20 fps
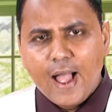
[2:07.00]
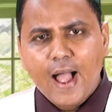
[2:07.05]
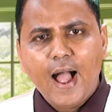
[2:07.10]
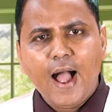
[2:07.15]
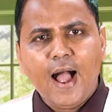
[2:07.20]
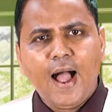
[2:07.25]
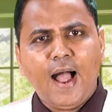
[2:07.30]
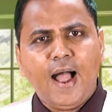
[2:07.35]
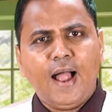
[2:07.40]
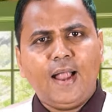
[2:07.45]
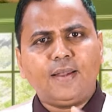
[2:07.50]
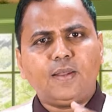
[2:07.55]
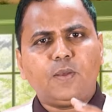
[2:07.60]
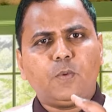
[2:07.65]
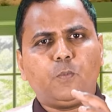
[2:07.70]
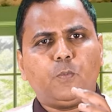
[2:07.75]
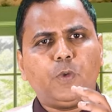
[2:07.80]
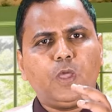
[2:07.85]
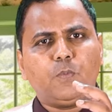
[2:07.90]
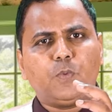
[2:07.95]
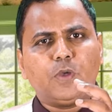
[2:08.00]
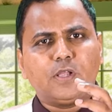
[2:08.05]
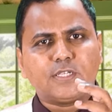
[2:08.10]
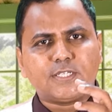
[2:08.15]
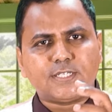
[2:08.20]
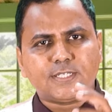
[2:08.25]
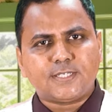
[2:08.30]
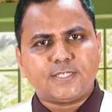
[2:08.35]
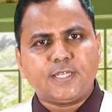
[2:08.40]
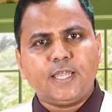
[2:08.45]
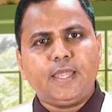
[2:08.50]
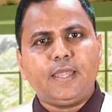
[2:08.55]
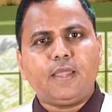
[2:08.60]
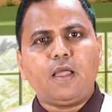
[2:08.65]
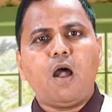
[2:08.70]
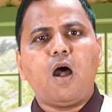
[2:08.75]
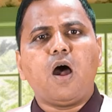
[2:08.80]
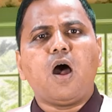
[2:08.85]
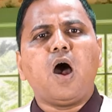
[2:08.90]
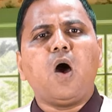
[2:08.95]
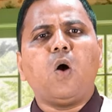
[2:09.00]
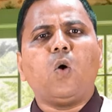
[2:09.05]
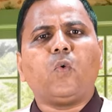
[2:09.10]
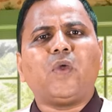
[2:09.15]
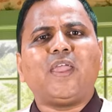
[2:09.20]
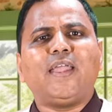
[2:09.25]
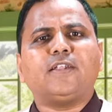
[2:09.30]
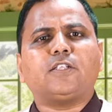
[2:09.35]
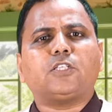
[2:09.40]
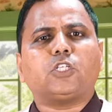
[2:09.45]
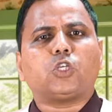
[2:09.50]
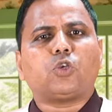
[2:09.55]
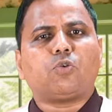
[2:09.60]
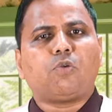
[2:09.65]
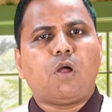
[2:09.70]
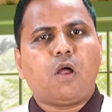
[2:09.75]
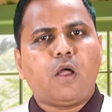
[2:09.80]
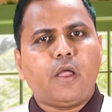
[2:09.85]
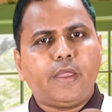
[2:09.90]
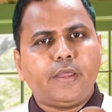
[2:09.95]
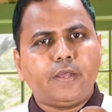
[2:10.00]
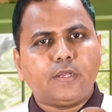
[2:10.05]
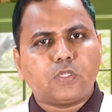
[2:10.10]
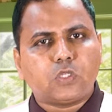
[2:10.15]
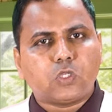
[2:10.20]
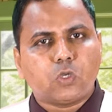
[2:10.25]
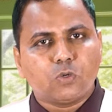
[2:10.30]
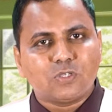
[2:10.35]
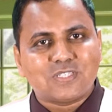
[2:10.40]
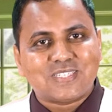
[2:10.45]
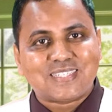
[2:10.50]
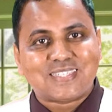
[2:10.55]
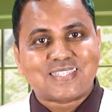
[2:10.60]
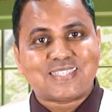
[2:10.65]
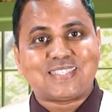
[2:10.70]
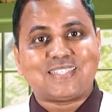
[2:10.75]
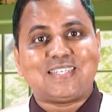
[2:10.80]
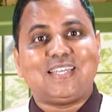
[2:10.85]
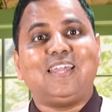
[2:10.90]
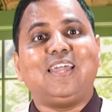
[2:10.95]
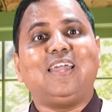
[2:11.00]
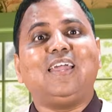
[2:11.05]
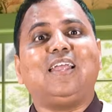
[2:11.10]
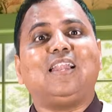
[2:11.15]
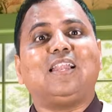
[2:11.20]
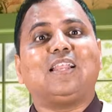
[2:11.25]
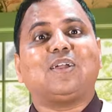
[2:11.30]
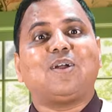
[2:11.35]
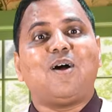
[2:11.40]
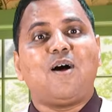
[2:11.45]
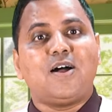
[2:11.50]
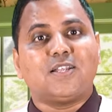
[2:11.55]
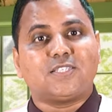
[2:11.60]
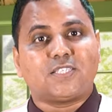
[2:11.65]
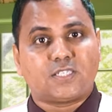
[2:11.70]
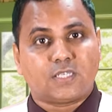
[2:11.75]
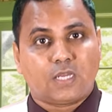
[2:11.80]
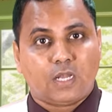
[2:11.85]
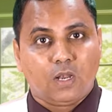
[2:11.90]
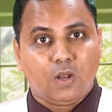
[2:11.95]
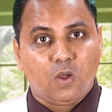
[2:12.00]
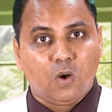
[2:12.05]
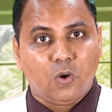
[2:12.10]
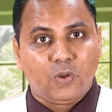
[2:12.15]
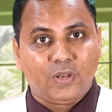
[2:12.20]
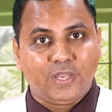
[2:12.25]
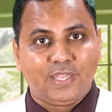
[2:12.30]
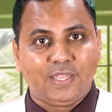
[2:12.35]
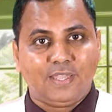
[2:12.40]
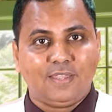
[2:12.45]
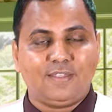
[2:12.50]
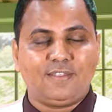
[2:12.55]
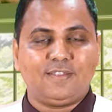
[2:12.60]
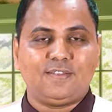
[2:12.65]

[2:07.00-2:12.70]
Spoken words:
And we will see how he tried to steal God's glory.